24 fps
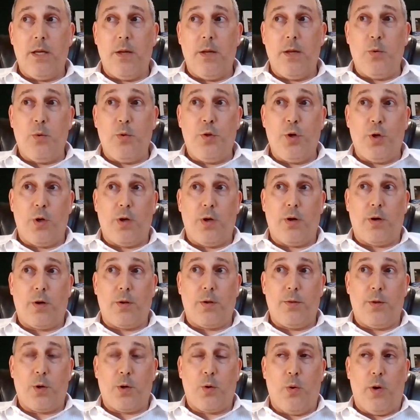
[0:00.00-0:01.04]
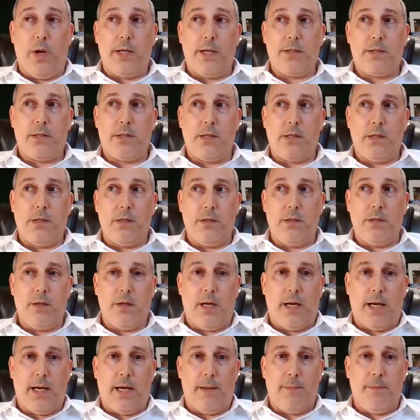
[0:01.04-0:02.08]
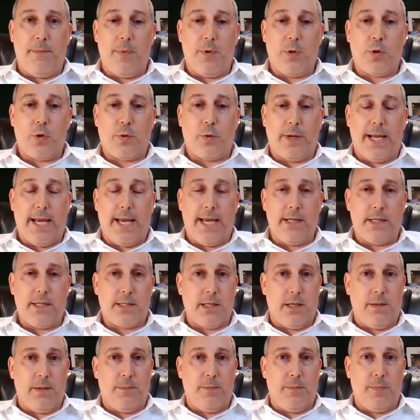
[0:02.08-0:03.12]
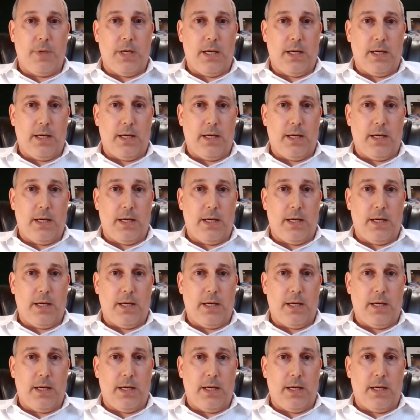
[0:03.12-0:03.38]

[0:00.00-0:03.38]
they're going to create some